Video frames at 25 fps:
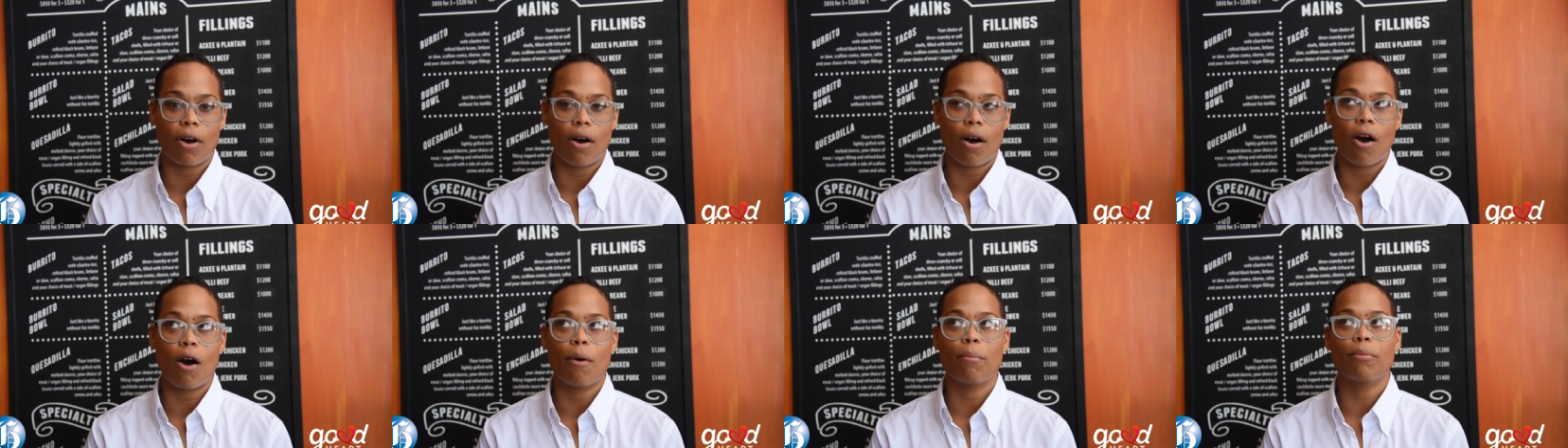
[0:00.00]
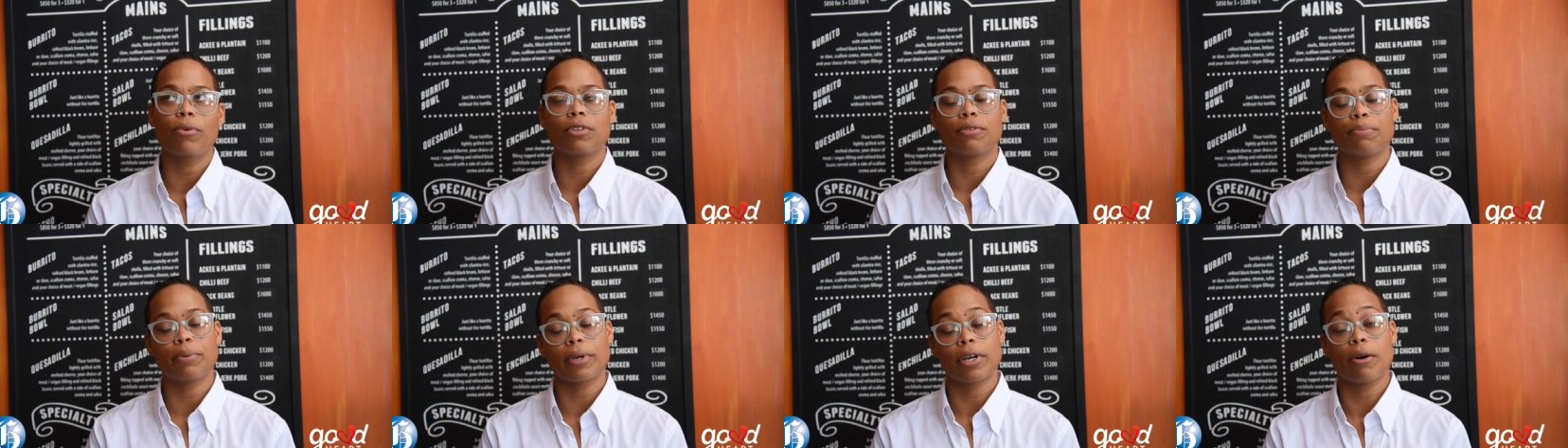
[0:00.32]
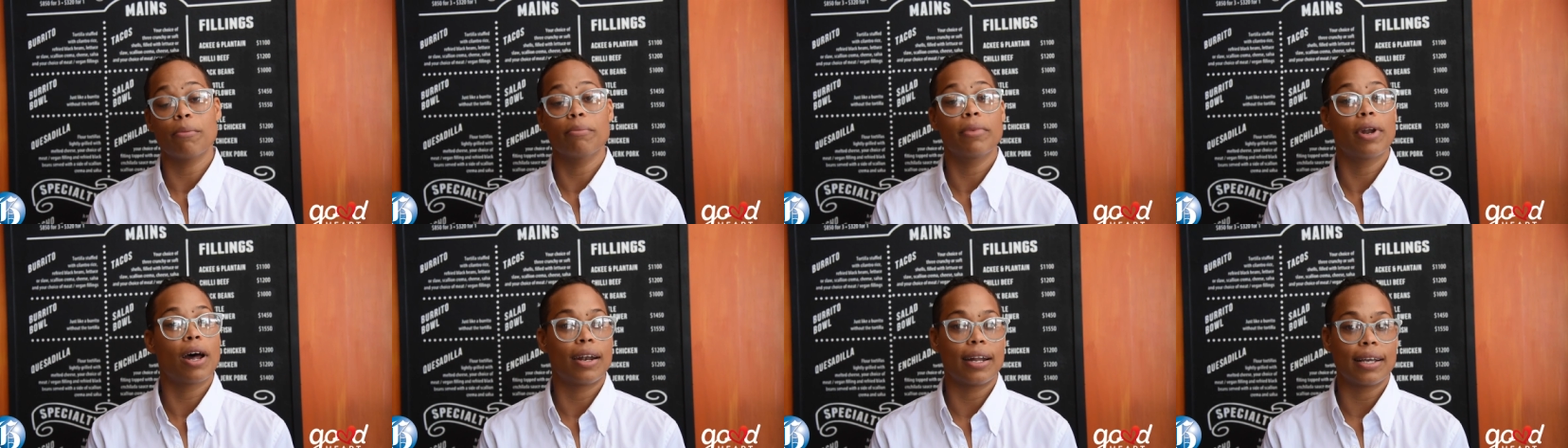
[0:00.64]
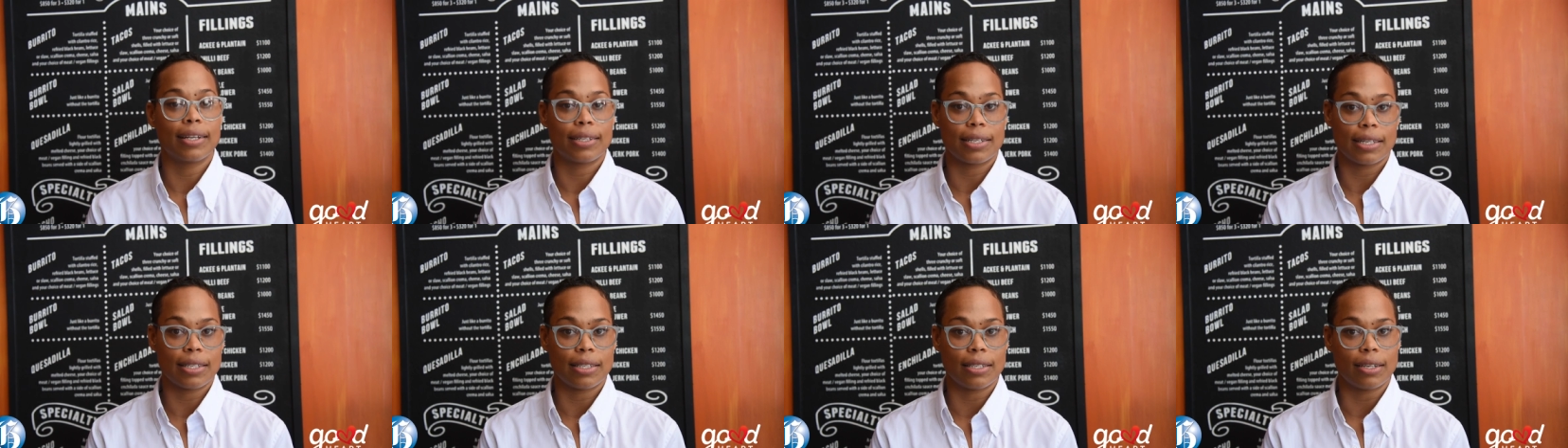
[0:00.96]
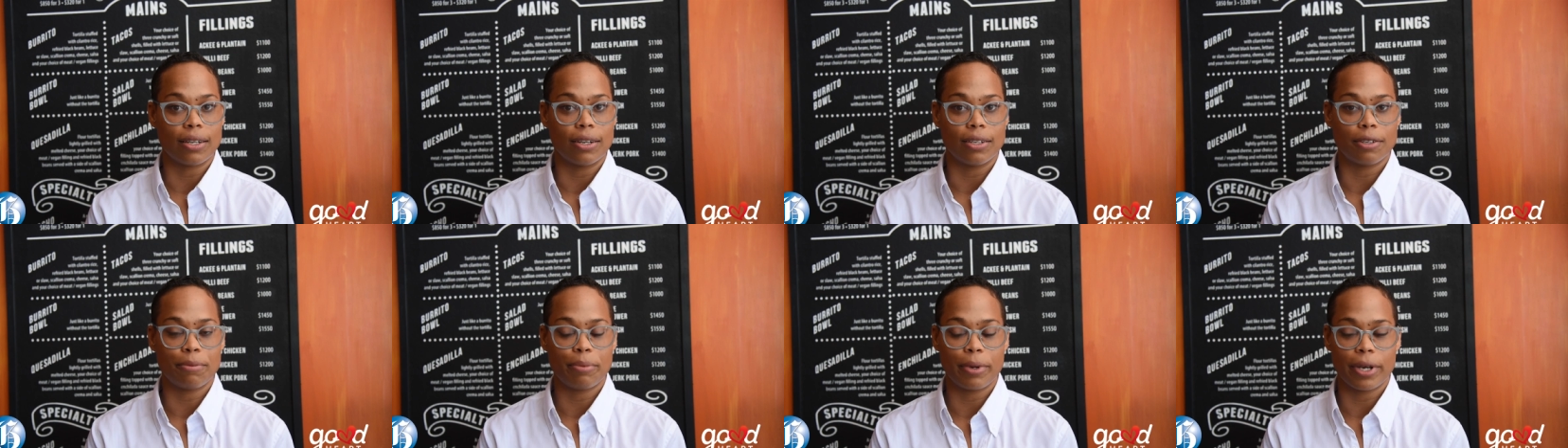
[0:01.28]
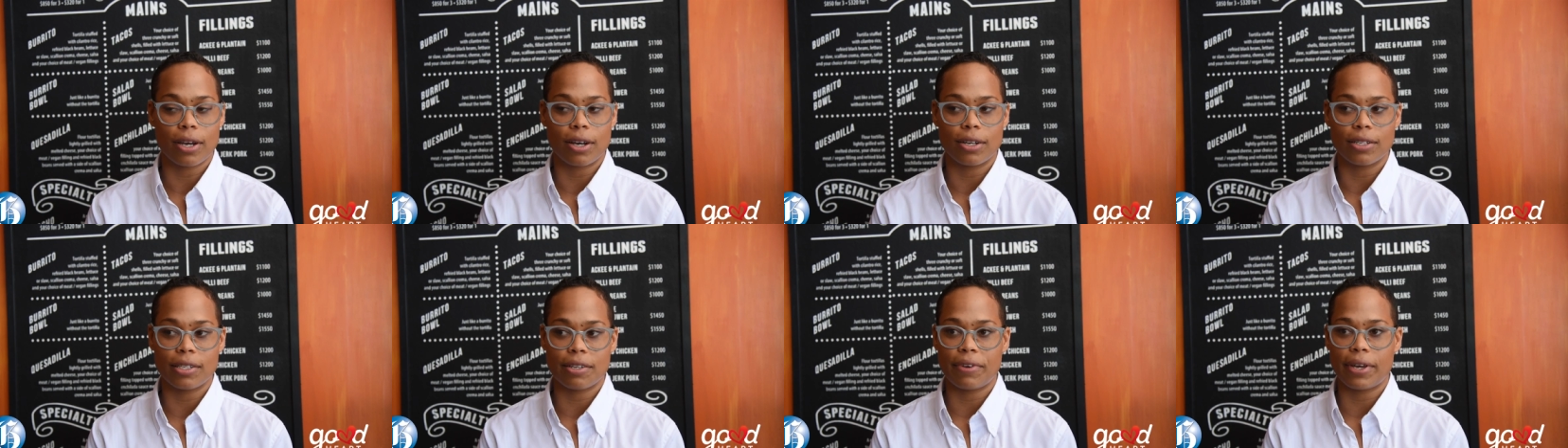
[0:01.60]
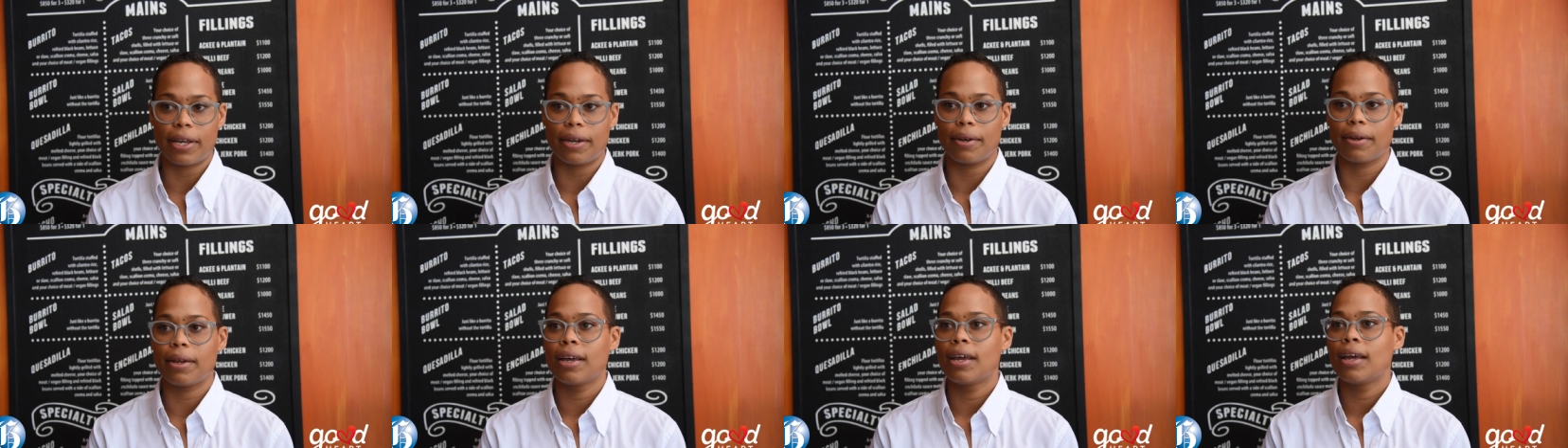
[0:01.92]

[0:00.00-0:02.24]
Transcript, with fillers: almost become non-existent because of it.